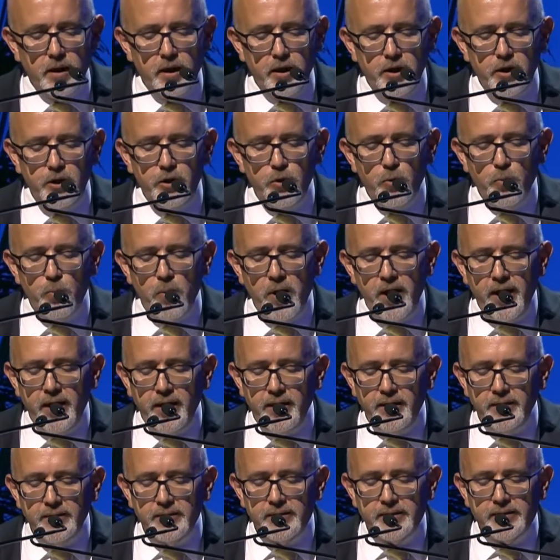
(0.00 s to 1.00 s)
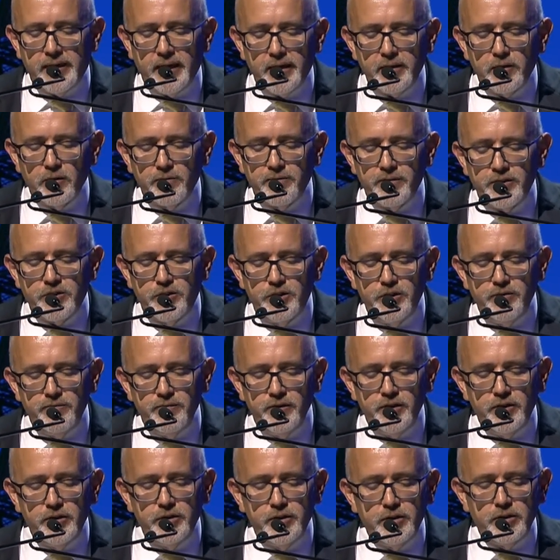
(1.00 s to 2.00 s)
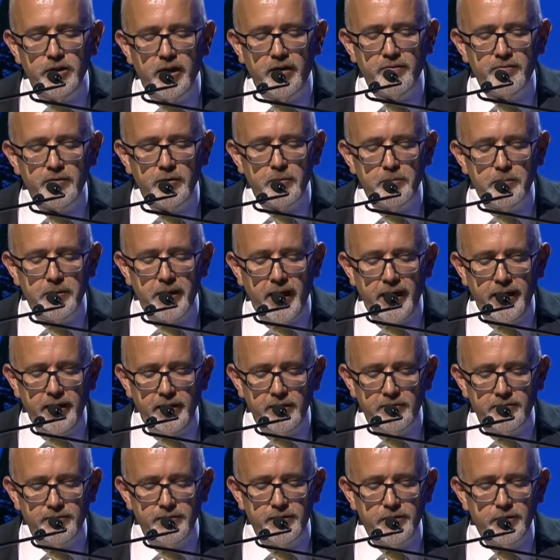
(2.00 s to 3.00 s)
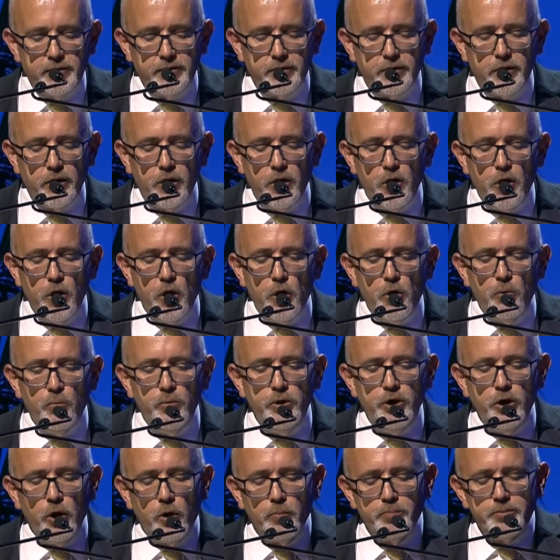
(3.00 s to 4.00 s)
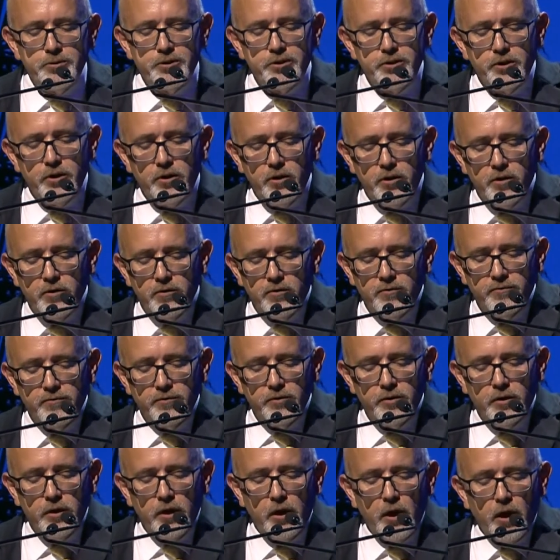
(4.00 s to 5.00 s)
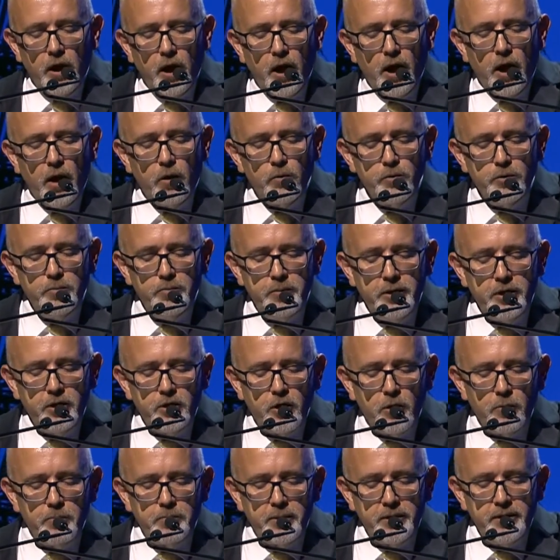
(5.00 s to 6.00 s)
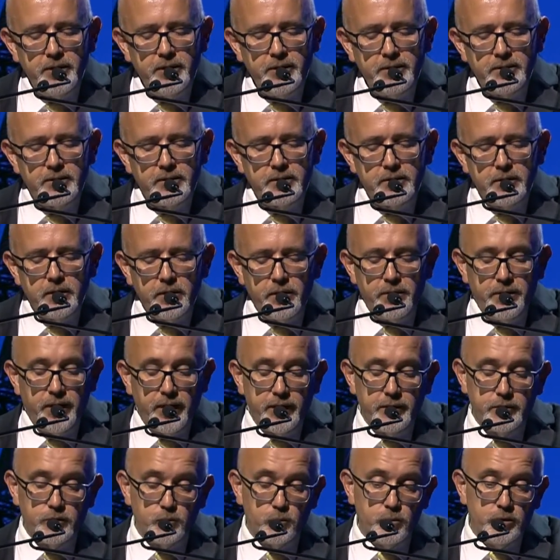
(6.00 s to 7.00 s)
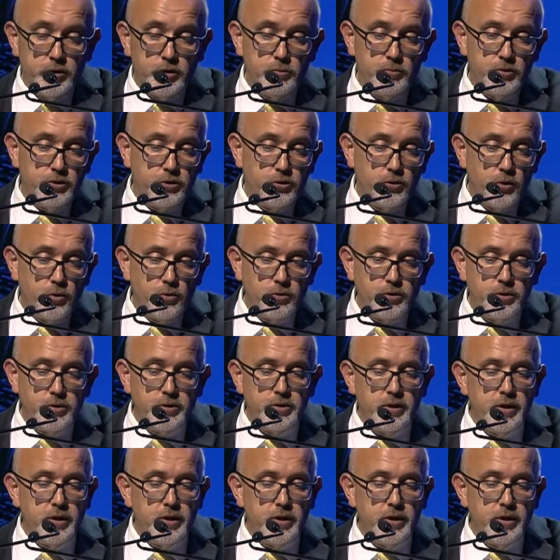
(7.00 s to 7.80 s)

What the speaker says: In a way, instead of achieving the level playing field, we observe how the big companies, thanks to the resources